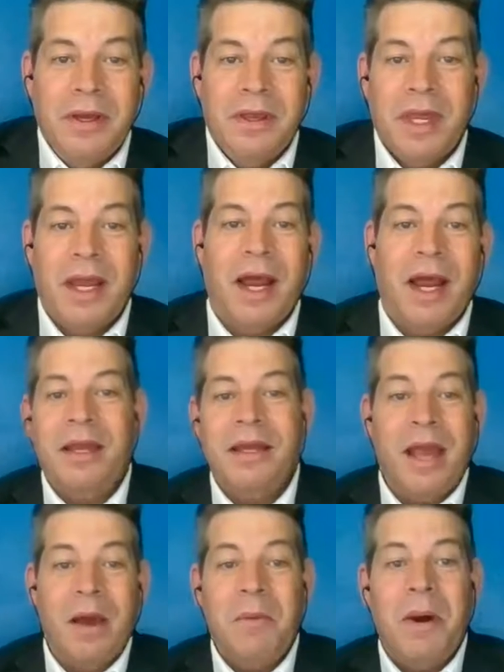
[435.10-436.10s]
that I
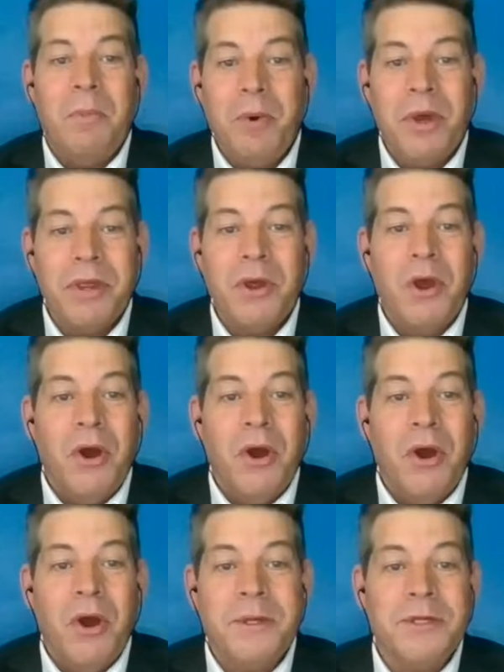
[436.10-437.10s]
had come up with
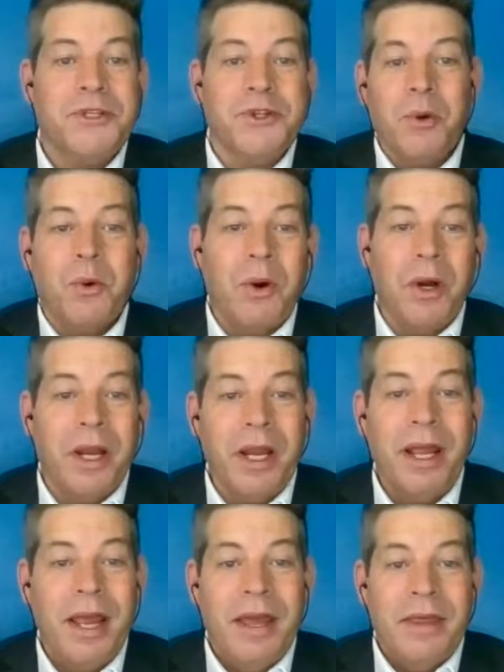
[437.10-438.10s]
from a
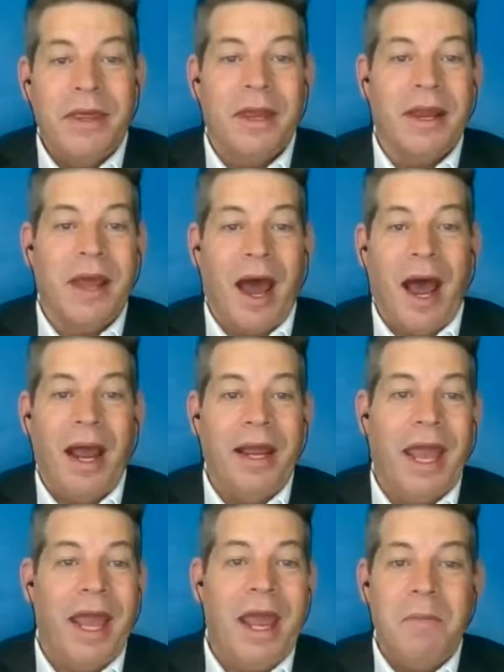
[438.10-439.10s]
story that I
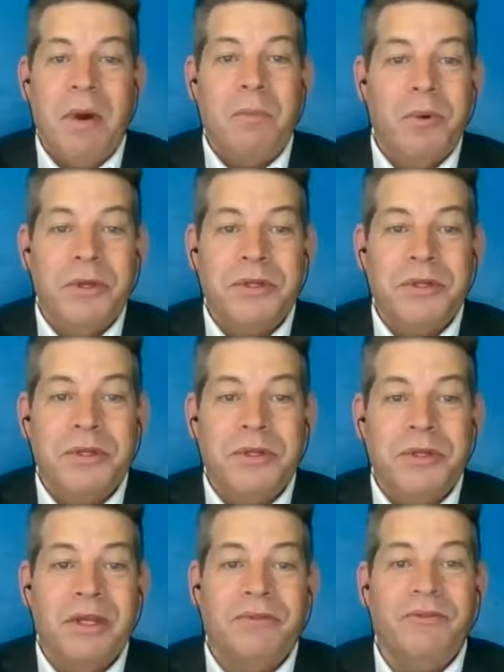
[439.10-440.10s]
came up with just
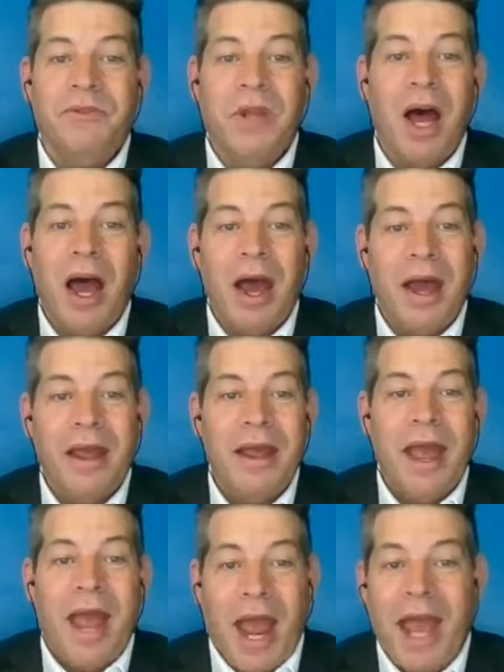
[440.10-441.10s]
on the fly,
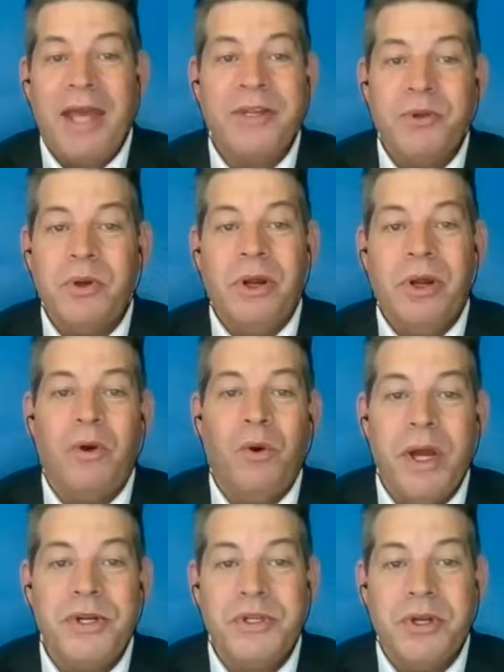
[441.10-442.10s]
answering a
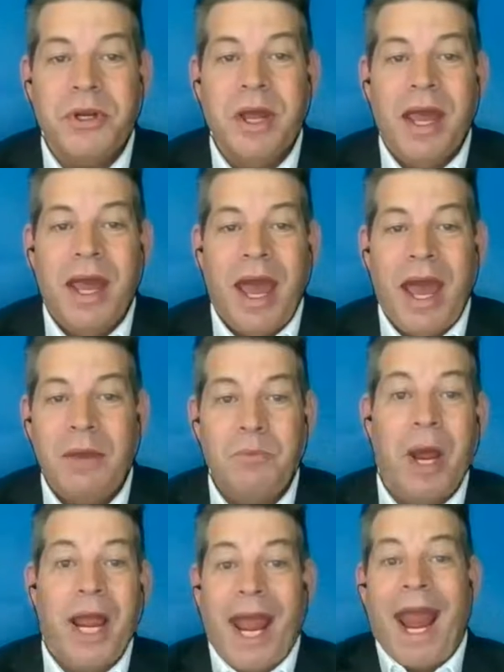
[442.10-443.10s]
question at
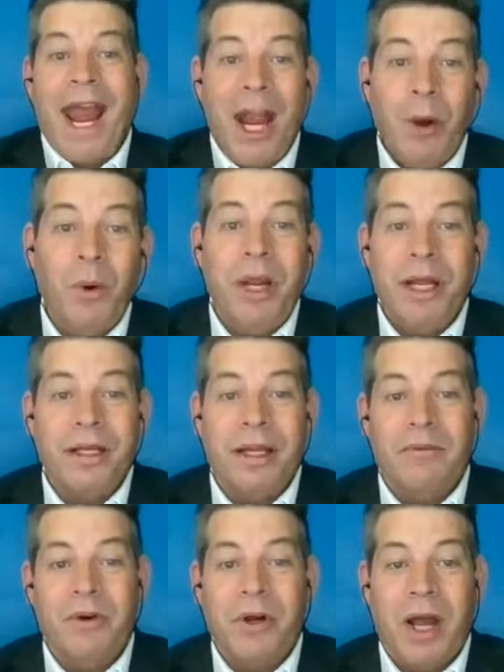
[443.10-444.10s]
my area
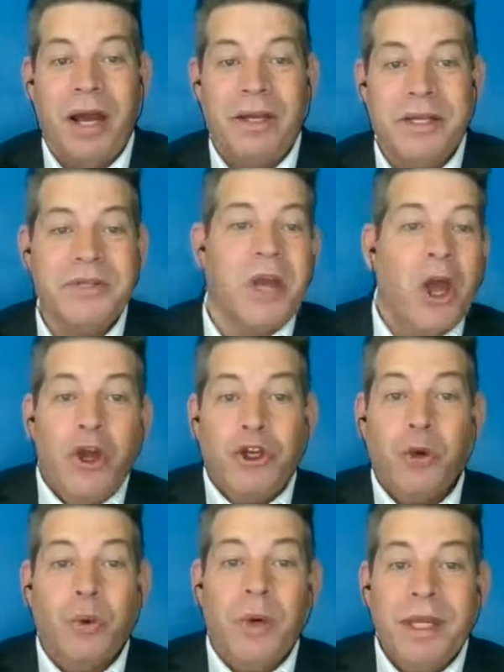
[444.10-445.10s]
level contest
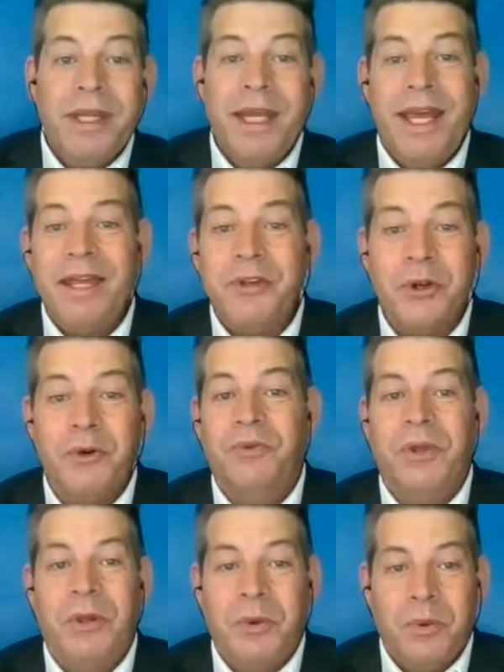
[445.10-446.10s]
during the
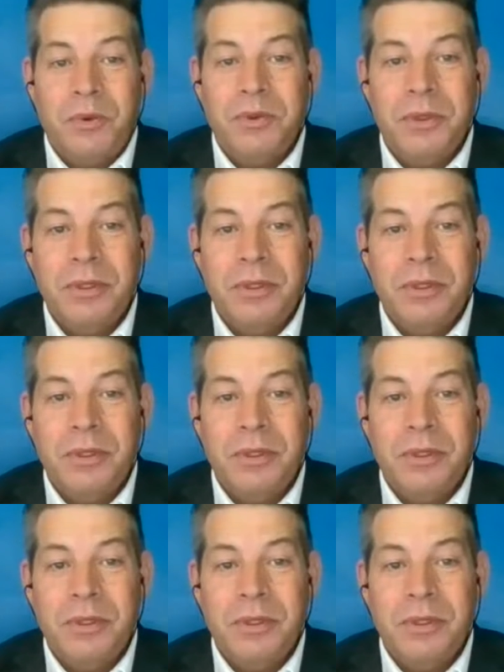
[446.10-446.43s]
interviews,